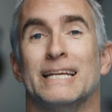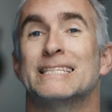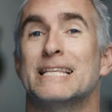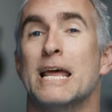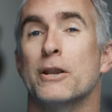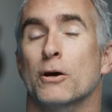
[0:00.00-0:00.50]
it's
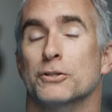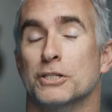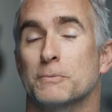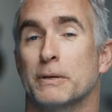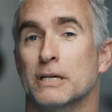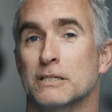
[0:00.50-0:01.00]
there not
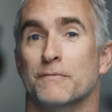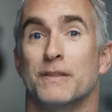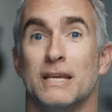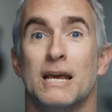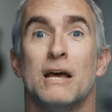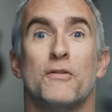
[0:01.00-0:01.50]
just because of
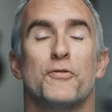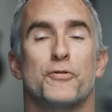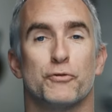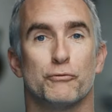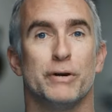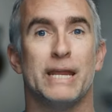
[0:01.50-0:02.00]
the
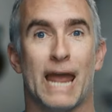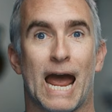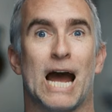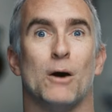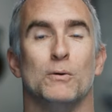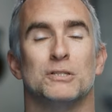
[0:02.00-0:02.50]
three
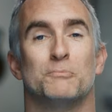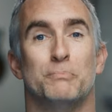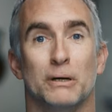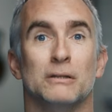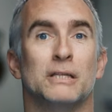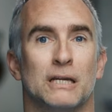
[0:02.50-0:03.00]
hours
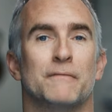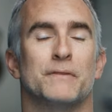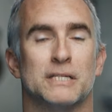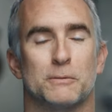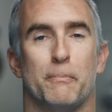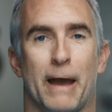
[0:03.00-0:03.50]
building of
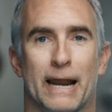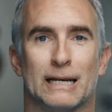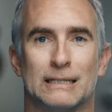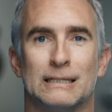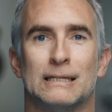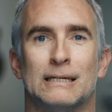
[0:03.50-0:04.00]
this
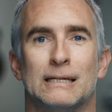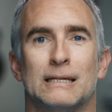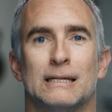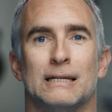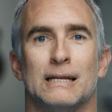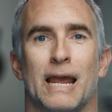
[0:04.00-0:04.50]
battle
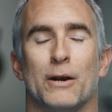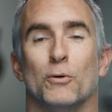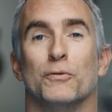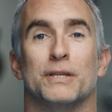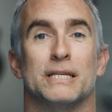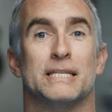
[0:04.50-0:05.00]
and
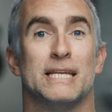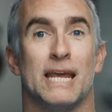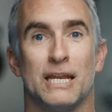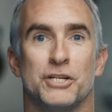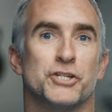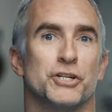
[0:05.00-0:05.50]
all the
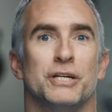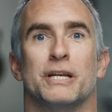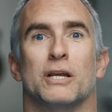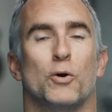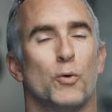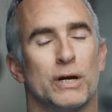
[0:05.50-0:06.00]
tension
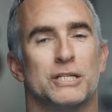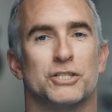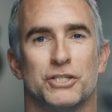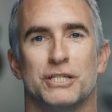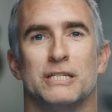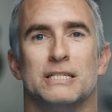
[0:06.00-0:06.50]
and
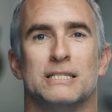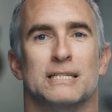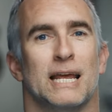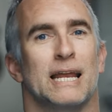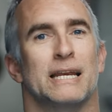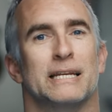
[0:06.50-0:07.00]
questions
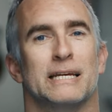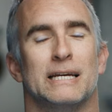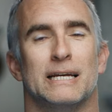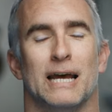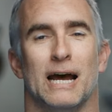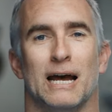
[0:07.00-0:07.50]
and
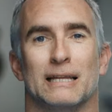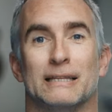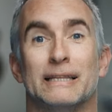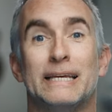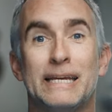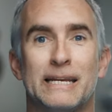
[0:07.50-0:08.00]
uh,
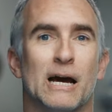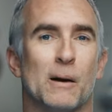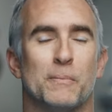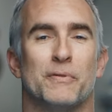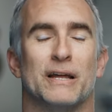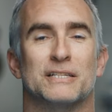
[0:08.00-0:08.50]
lead
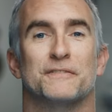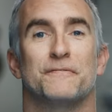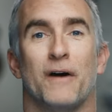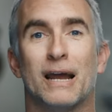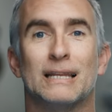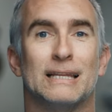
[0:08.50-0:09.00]
up that's
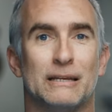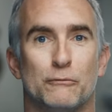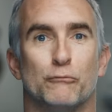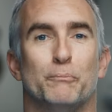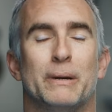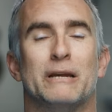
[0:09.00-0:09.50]
finally
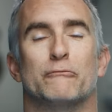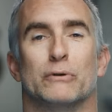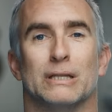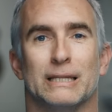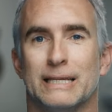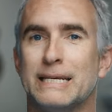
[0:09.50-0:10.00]
being
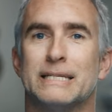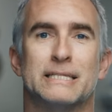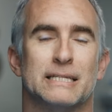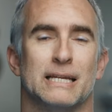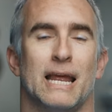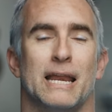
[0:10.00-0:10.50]

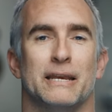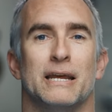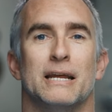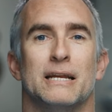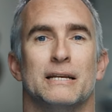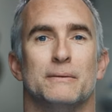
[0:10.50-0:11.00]
released and
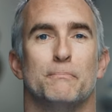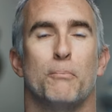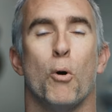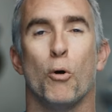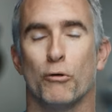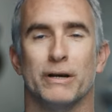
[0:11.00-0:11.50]

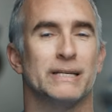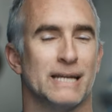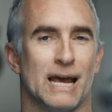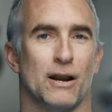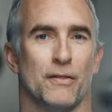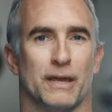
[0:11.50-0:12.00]
pouring
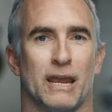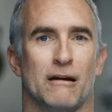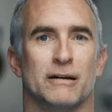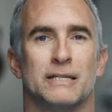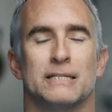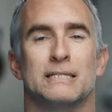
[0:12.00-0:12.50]
down on the
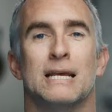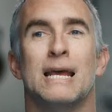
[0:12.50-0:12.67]
characters.